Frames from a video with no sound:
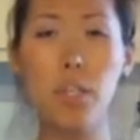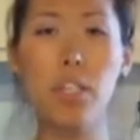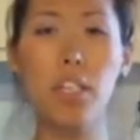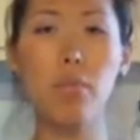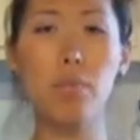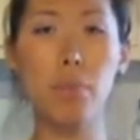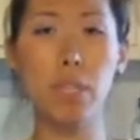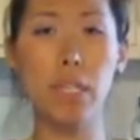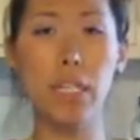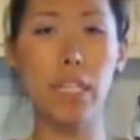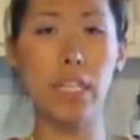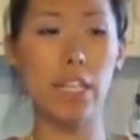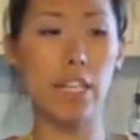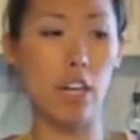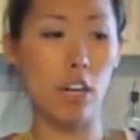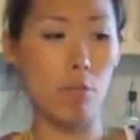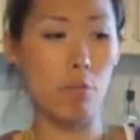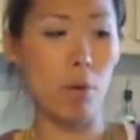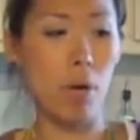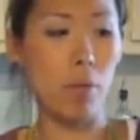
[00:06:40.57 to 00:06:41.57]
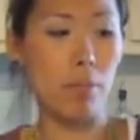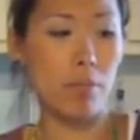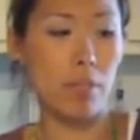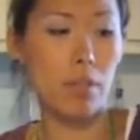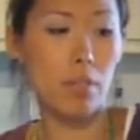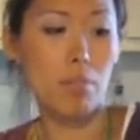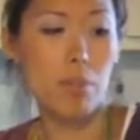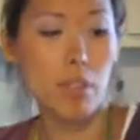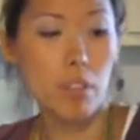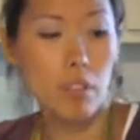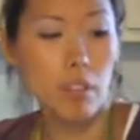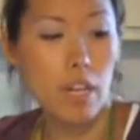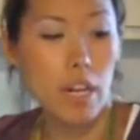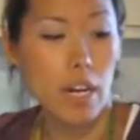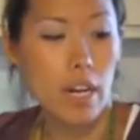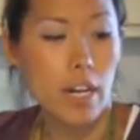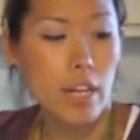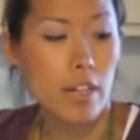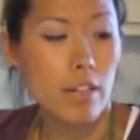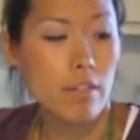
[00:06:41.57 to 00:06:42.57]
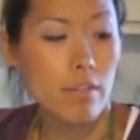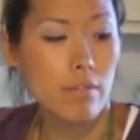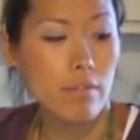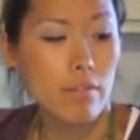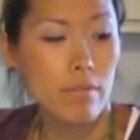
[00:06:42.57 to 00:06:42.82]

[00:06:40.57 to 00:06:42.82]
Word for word: going to beat in our pumpkin puree.